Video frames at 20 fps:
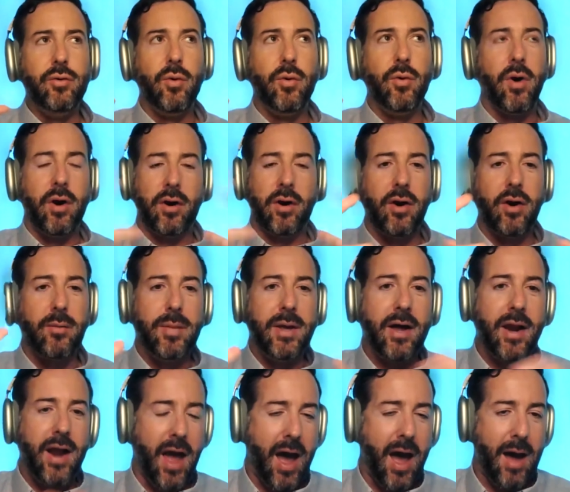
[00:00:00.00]
you are
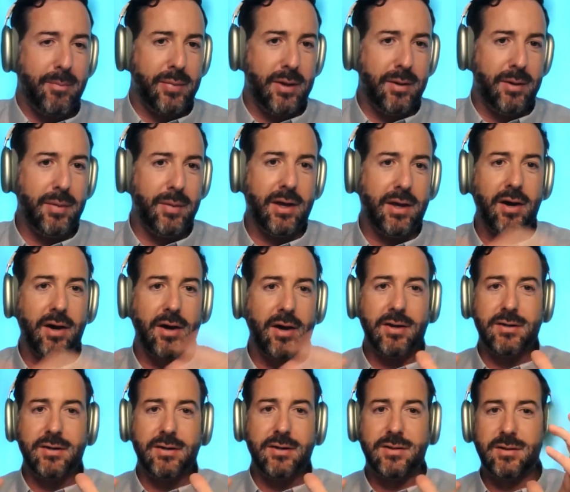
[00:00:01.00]
going to be unhappy,
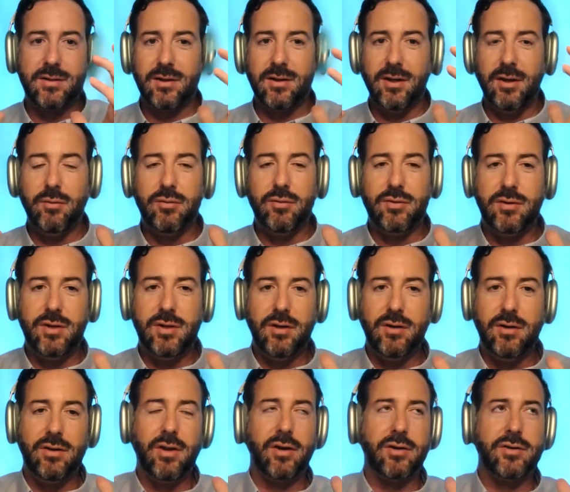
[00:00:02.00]
because
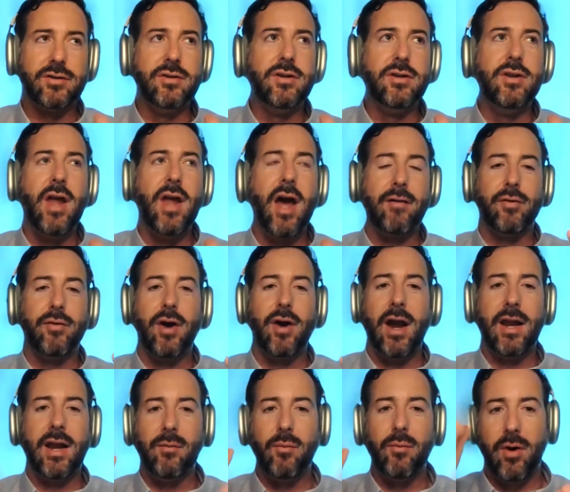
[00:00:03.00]
there's
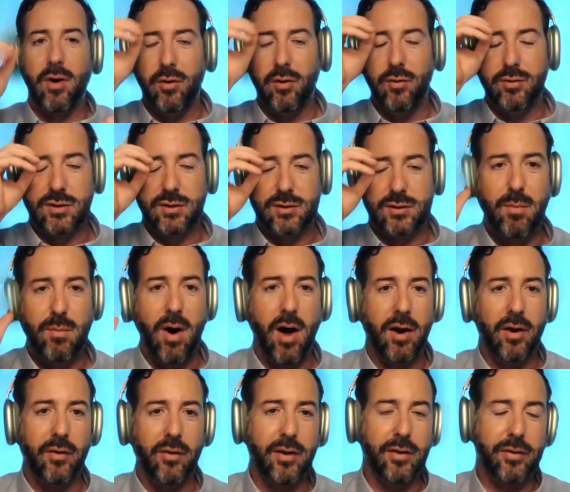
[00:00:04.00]
never anyone who
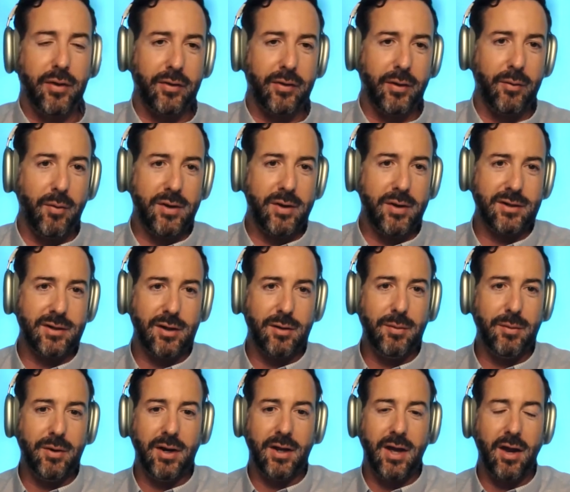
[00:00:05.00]
just monolithically
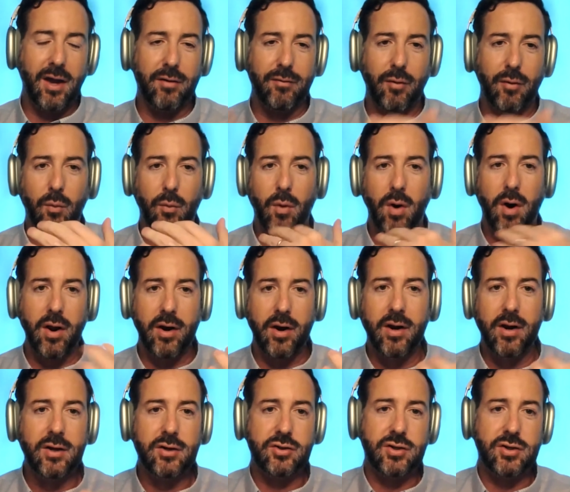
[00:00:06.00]
wants to communicate over
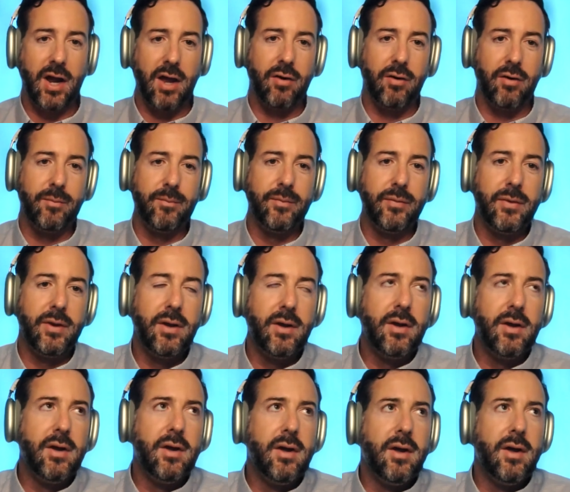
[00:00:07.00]
one channel.
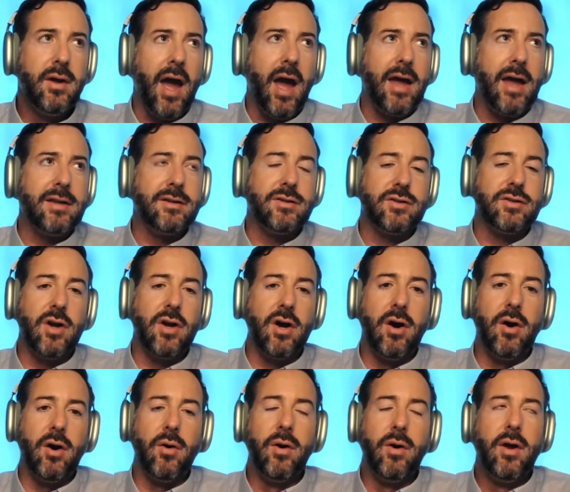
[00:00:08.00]

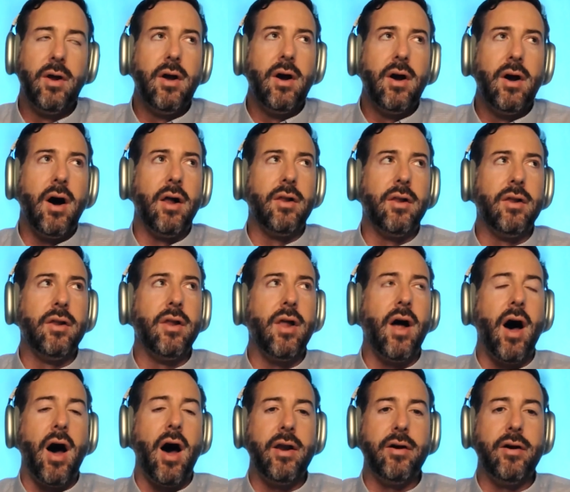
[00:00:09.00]
And so
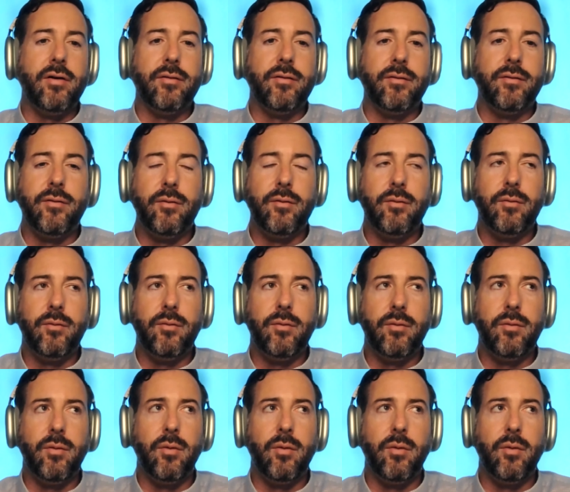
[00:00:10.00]
a lot of